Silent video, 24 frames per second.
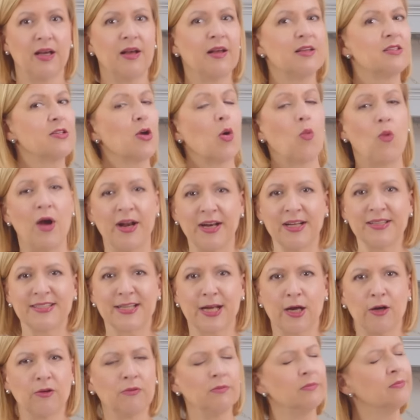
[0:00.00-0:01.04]
So when in
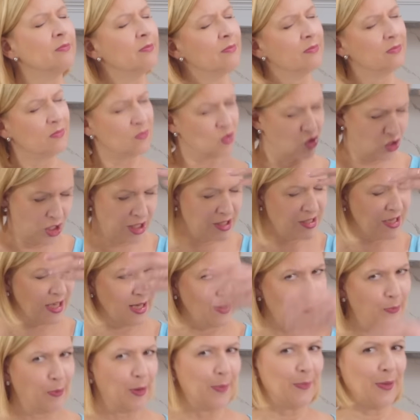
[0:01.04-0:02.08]
doubt, just
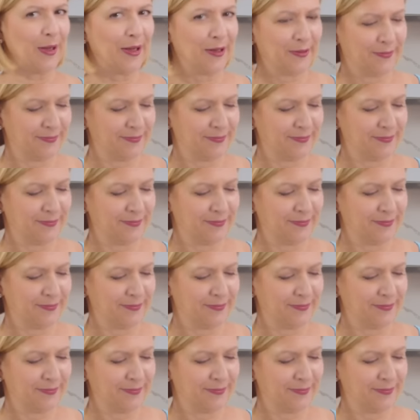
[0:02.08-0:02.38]
keep whipping.